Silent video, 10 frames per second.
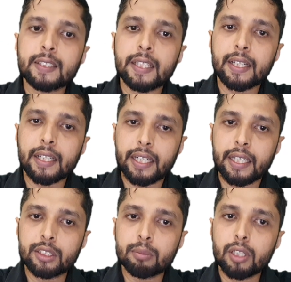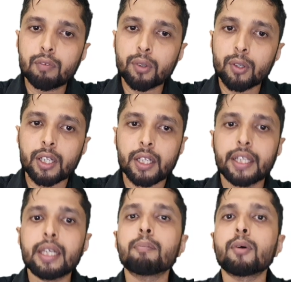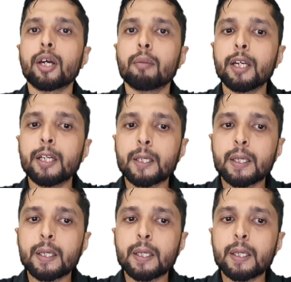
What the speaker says: they are eligible for reappointment.